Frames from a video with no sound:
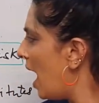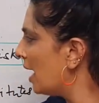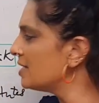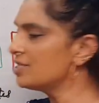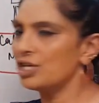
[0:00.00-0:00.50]

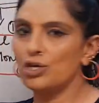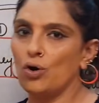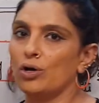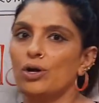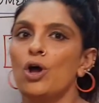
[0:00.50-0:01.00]

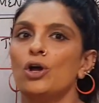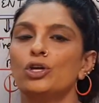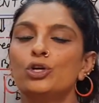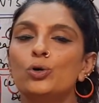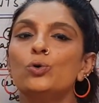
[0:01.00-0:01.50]
Unsecured.
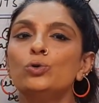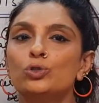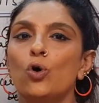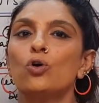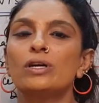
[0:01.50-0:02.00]
You
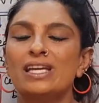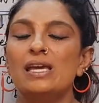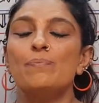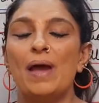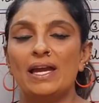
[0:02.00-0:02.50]
don't
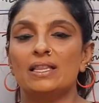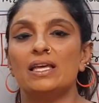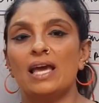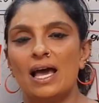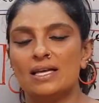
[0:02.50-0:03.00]
keep
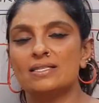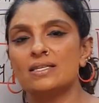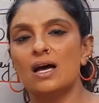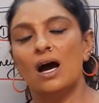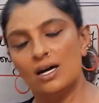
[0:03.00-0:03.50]
anything as
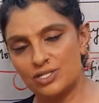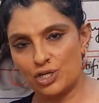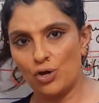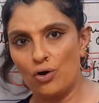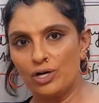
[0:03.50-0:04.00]
a
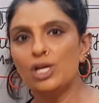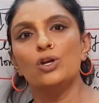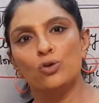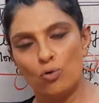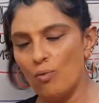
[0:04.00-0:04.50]
security,
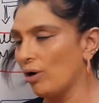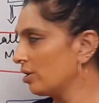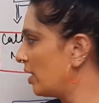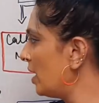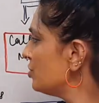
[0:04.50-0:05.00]
no
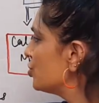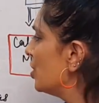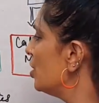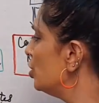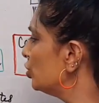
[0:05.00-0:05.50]
mortgage.
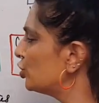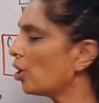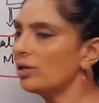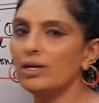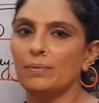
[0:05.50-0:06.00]

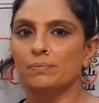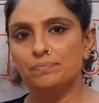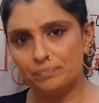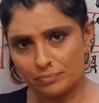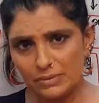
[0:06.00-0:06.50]
Short term,
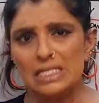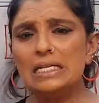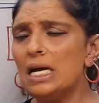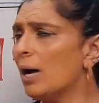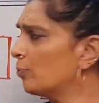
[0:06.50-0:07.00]

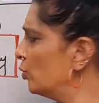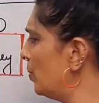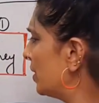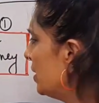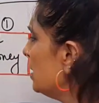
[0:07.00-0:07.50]
up to
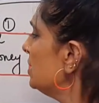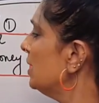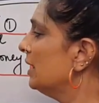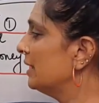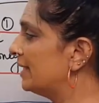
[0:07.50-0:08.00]
1 year.
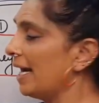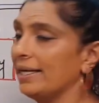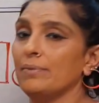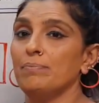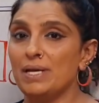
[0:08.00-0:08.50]

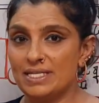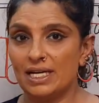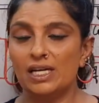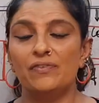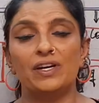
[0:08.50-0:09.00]
Debt.
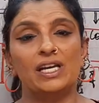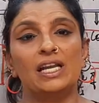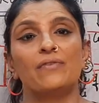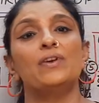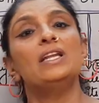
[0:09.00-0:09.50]
Basically we are
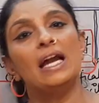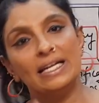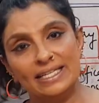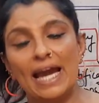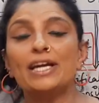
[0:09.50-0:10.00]
dealing with
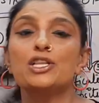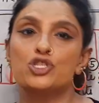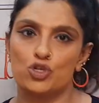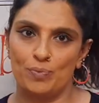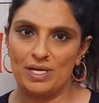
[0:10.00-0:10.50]
debt
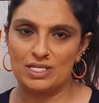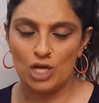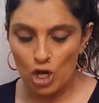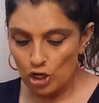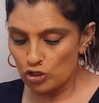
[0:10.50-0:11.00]
instruments.
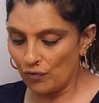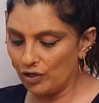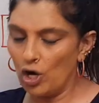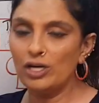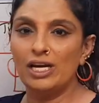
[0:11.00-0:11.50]
So we
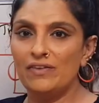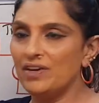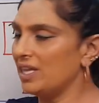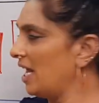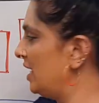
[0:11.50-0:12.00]
are not dealing
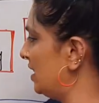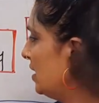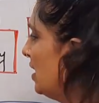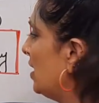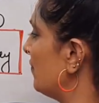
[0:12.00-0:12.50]
with
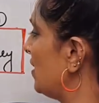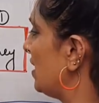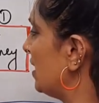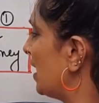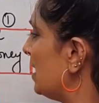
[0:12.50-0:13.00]

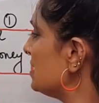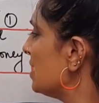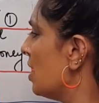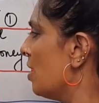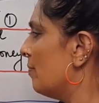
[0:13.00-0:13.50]
anything else,
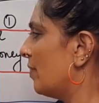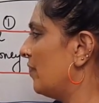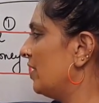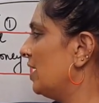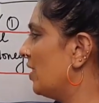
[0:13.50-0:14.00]
but
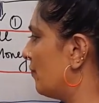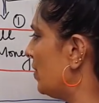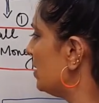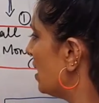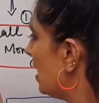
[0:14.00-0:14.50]
we are dealing with